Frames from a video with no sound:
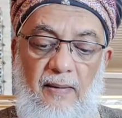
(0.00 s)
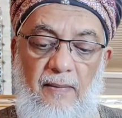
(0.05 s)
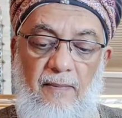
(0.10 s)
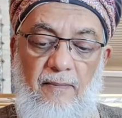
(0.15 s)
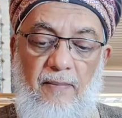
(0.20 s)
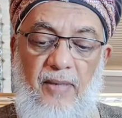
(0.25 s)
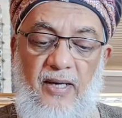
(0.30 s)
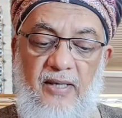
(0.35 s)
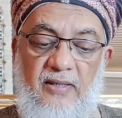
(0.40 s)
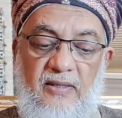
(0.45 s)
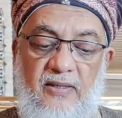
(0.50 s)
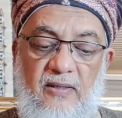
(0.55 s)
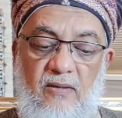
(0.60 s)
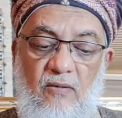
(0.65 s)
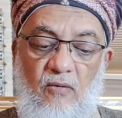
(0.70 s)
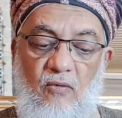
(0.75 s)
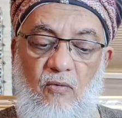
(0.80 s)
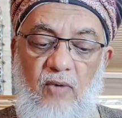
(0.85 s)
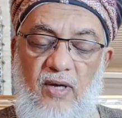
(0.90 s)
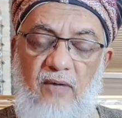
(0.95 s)
But
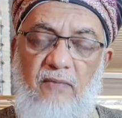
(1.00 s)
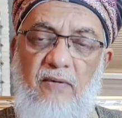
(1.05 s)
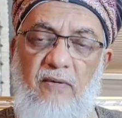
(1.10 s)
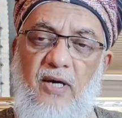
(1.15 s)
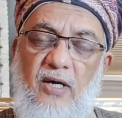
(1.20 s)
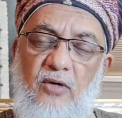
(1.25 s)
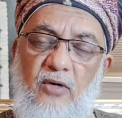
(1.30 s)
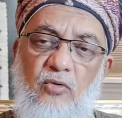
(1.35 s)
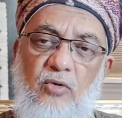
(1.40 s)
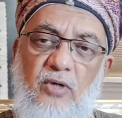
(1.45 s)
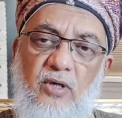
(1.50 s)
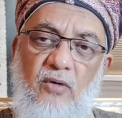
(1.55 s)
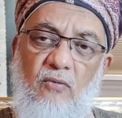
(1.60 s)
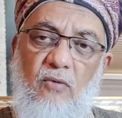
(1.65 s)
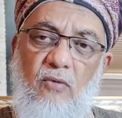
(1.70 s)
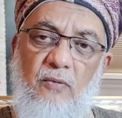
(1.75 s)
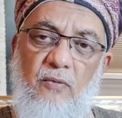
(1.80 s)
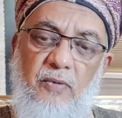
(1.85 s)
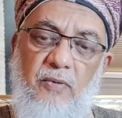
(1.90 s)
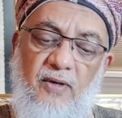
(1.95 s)
when we are doing
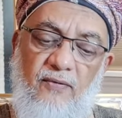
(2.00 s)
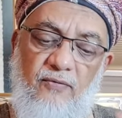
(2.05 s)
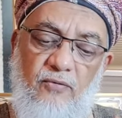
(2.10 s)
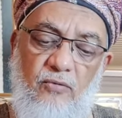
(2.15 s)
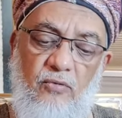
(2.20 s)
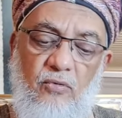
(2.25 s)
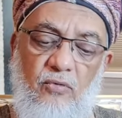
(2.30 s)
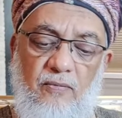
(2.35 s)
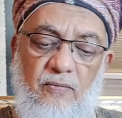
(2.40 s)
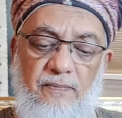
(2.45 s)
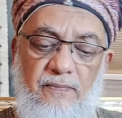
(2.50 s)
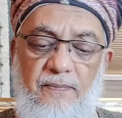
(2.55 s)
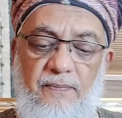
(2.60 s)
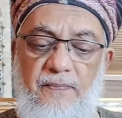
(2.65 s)
what we love to do,